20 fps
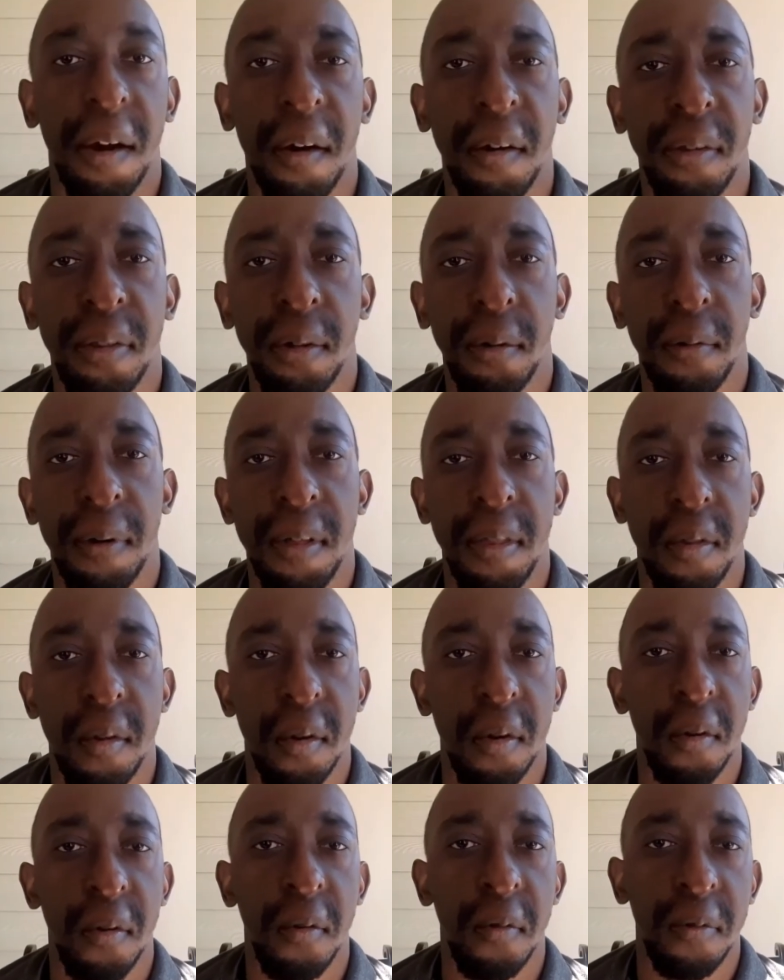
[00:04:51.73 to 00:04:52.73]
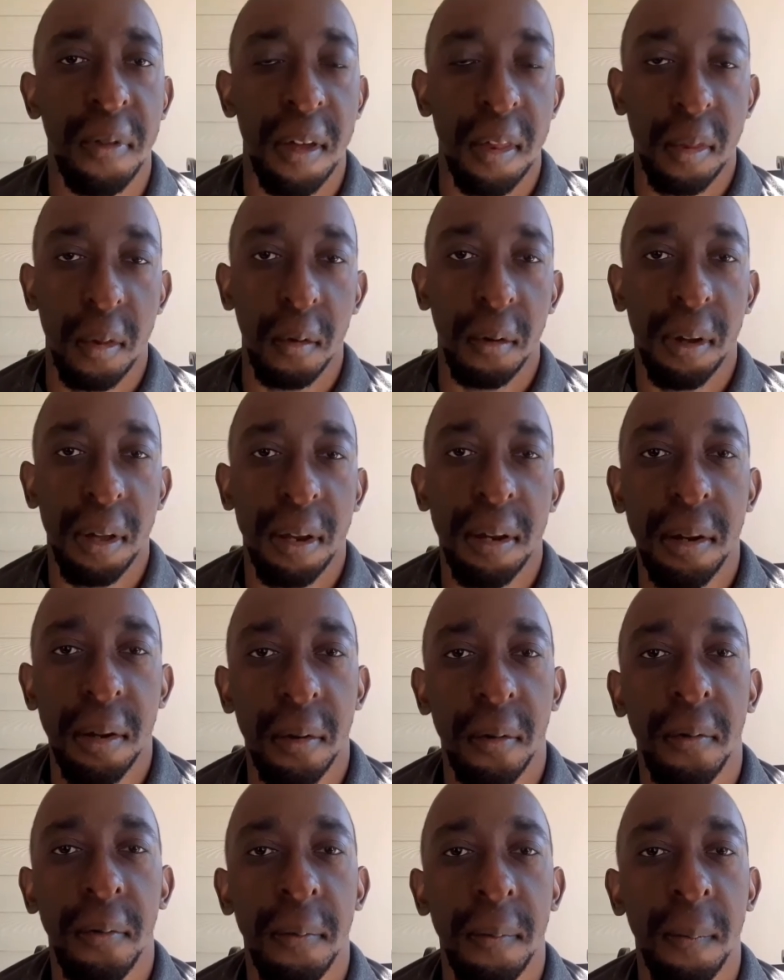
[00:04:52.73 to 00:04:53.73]
Also, a drill that you could
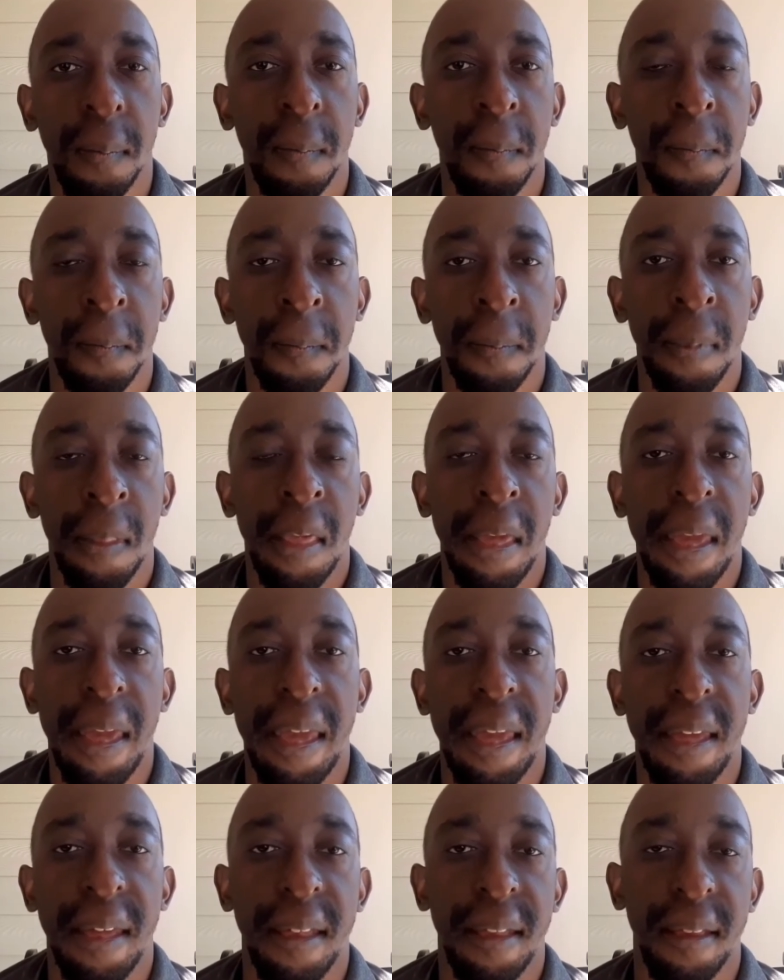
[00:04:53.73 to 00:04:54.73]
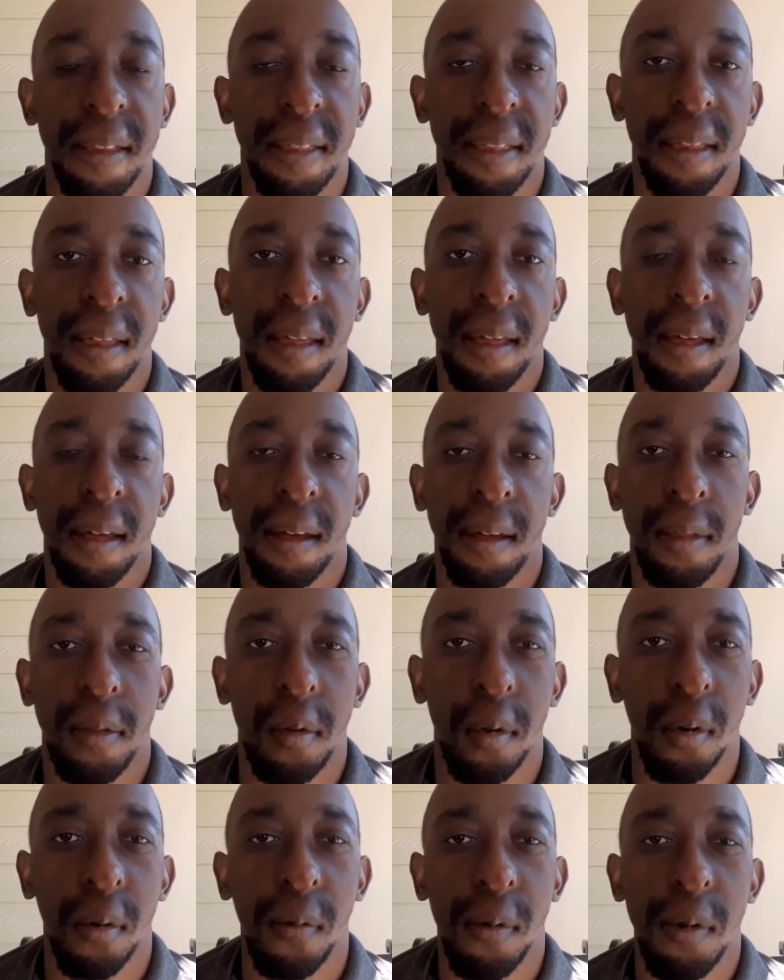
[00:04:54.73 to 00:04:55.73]
do is a
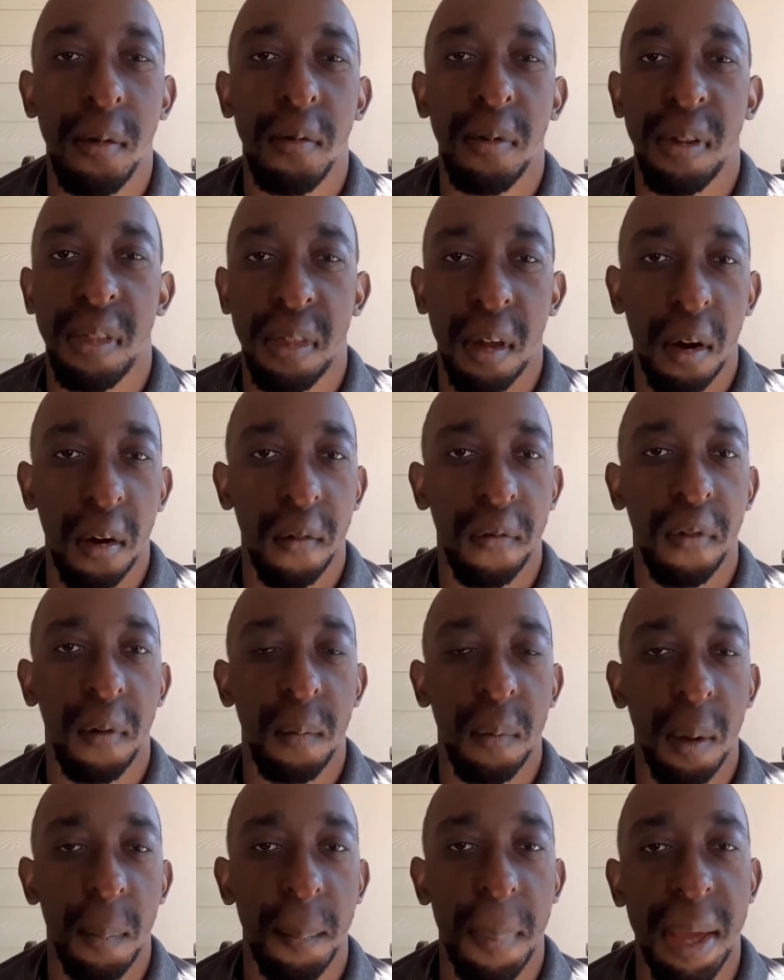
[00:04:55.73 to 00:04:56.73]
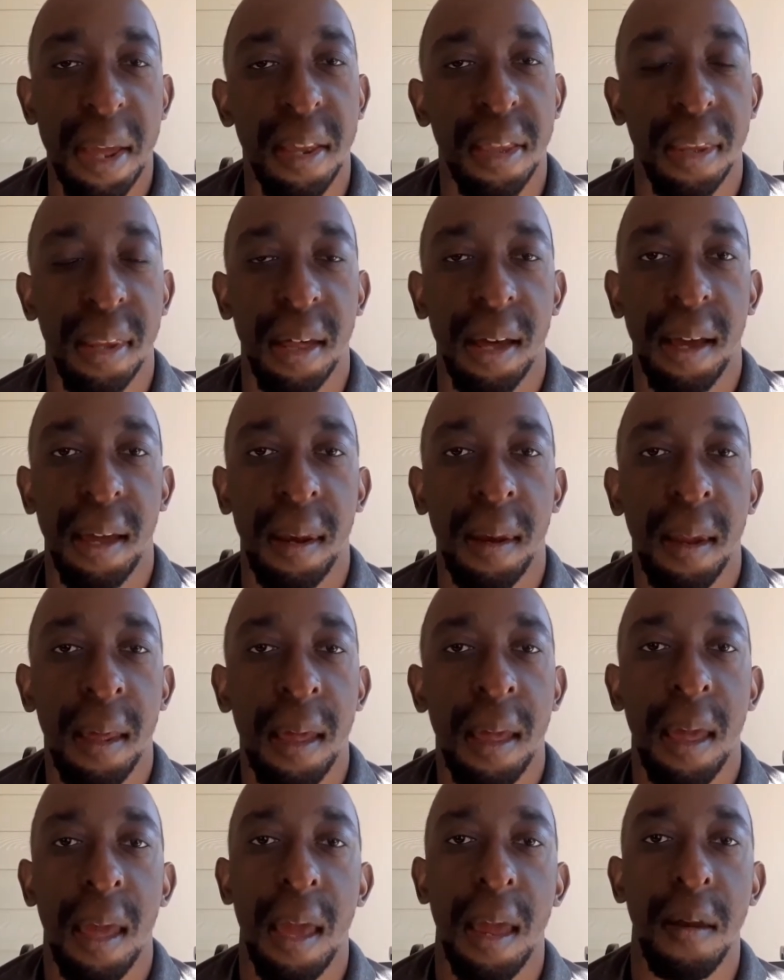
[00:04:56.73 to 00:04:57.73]
drill where you start from the baseline
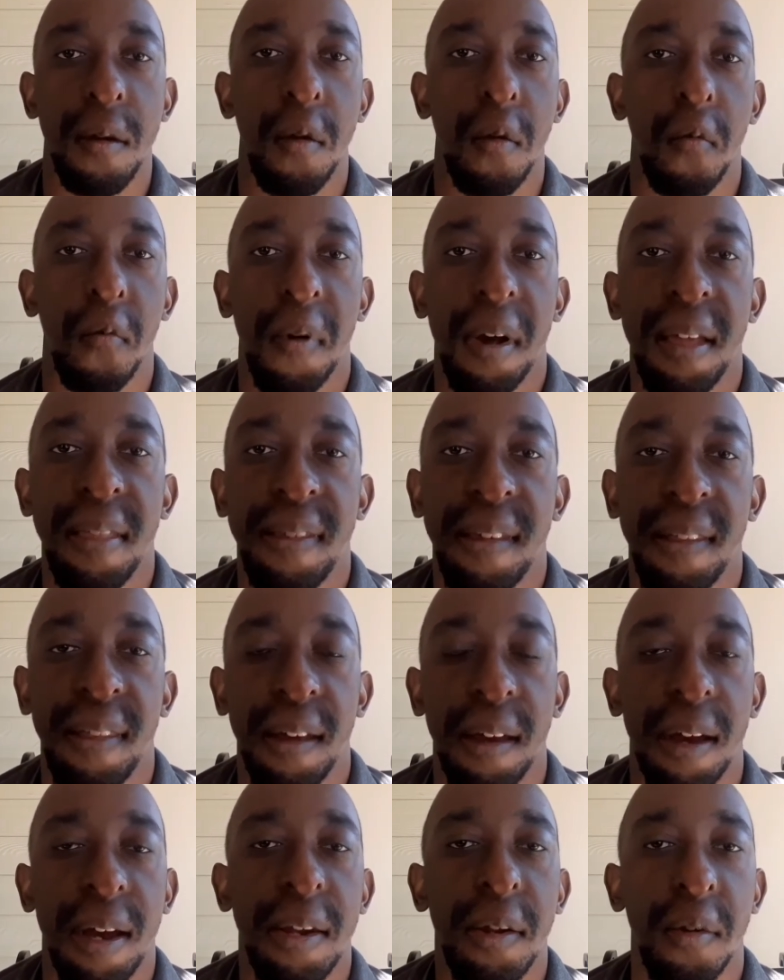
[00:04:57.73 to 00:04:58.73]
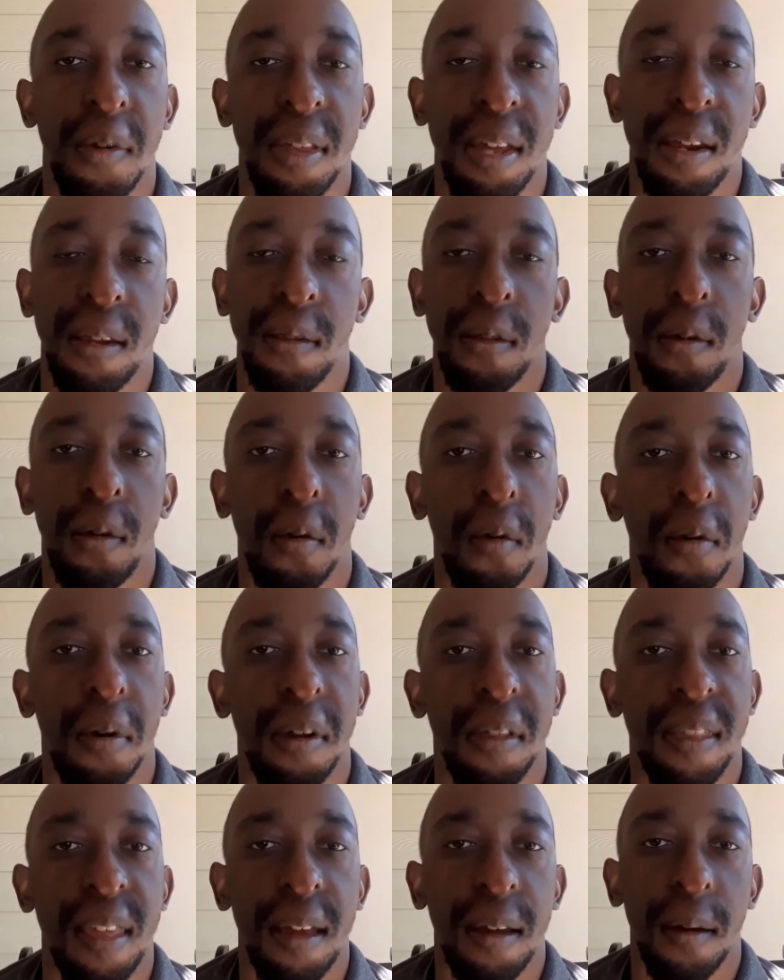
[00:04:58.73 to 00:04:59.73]
and you run to the other side of the
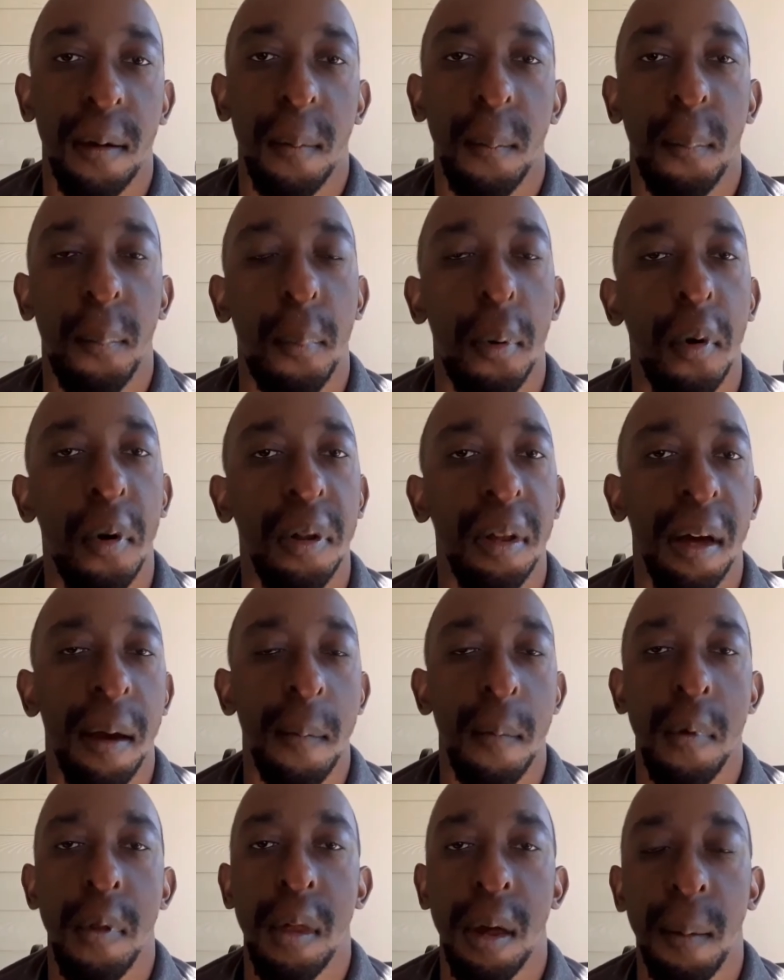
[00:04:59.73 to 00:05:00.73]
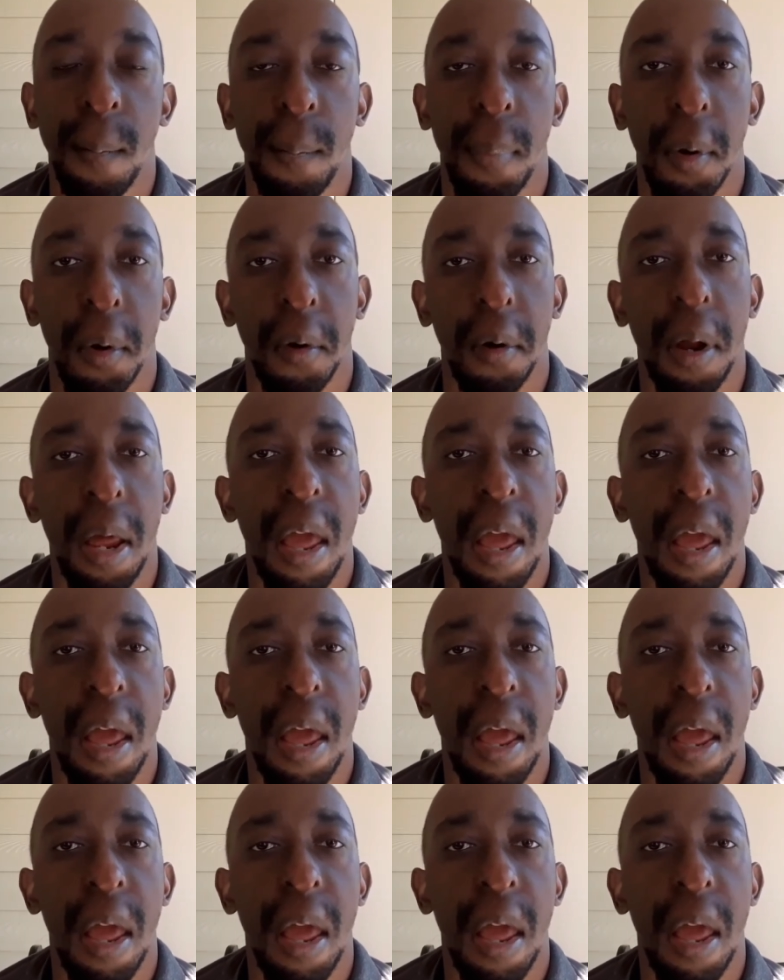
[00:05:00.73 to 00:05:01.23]
court, take a pull-up jumper